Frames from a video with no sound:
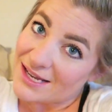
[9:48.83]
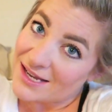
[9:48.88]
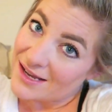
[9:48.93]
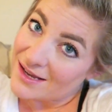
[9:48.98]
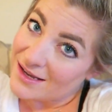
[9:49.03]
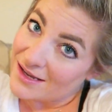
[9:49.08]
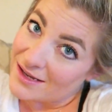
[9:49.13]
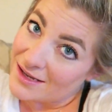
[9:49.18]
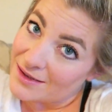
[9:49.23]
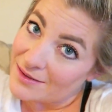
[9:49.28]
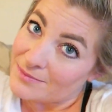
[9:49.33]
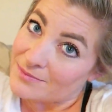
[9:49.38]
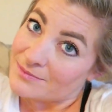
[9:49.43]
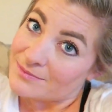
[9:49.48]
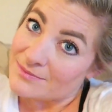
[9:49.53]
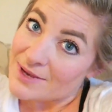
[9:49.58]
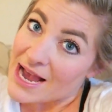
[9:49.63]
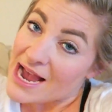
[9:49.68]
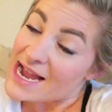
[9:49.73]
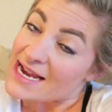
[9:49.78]
um,
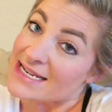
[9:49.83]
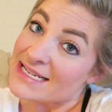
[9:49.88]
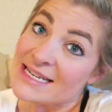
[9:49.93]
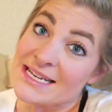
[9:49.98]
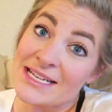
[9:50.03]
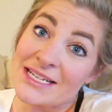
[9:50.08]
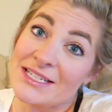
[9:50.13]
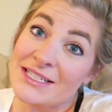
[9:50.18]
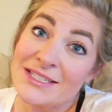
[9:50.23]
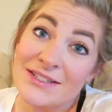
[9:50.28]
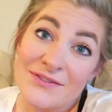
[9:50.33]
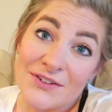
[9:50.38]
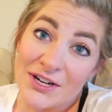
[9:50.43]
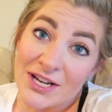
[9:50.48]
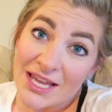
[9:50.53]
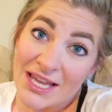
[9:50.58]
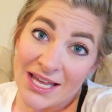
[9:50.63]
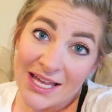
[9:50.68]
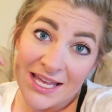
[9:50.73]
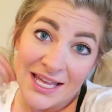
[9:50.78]
ideas for
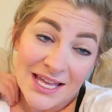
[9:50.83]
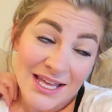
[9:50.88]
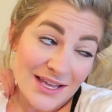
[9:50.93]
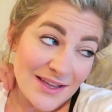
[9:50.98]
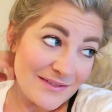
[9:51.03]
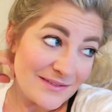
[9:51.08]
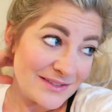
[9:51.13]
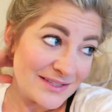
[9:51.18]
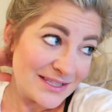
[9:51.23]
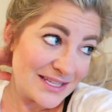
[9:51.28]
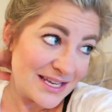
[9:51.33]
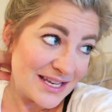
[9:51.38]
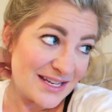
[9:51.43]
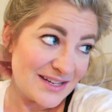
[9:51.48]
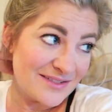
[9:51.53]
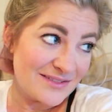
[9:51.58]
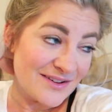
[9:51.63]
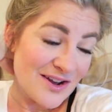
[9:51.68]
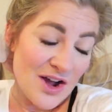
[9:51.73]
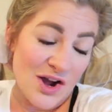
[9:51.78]
gifts
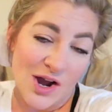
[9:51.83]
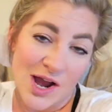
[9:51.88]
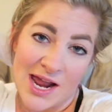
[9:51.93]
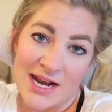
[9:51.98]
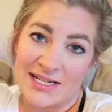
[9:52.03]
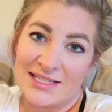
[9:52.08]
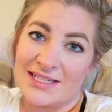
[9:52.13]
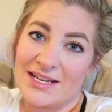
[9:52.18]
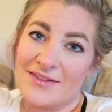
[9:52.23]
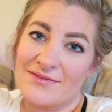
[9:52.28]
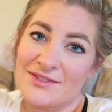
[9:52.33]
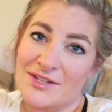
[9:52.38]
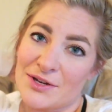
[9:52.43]
and all kind of stuff.